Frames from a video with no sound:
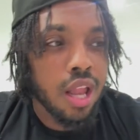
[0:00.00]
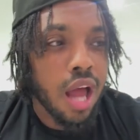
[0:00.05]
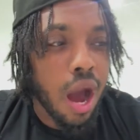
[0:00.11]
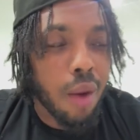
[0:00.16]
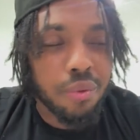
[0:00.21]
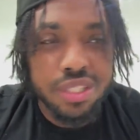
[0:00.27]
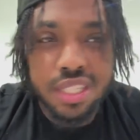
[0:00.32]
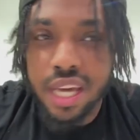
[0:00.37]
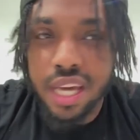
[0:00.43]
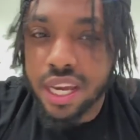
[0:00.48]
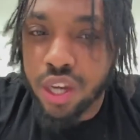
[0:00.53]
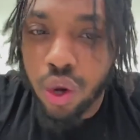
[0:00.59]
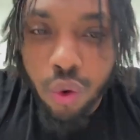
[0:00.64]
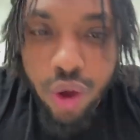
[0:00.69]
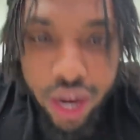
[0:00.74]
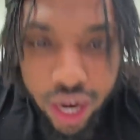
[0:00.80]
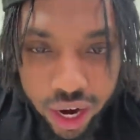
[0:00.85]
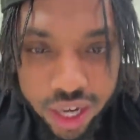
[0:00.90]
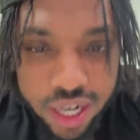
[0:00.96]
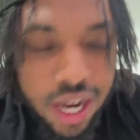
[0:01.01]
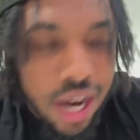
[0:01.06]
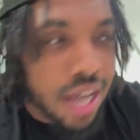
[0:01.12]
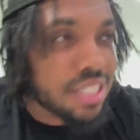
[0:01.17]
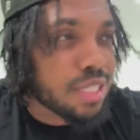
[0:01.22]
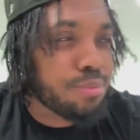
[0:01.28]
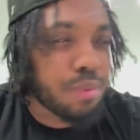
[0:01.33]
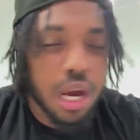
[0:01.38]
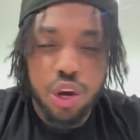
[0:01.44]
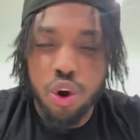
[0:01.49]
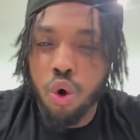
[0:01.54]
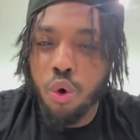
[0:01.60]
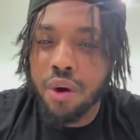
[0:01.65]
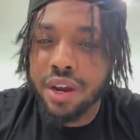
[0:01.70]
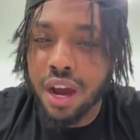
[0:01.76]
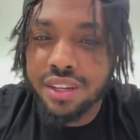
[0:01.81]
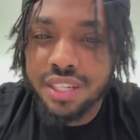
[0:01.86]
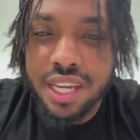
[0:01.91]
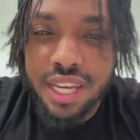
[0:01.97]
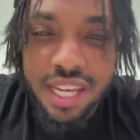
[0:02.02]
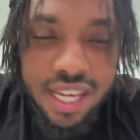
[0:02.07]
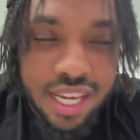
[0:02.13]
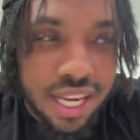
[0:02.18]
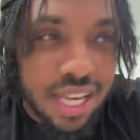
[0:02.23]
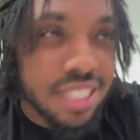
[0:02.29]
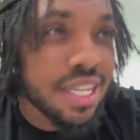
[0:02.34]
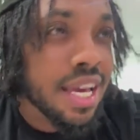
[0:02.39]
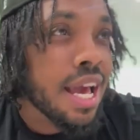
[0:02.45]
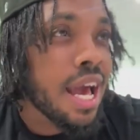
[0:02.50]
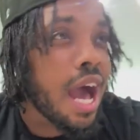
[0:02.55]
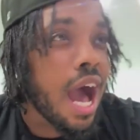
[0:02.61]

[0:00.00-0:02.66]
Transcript: I wasn't getting no haircuts. I'm not going out to eat.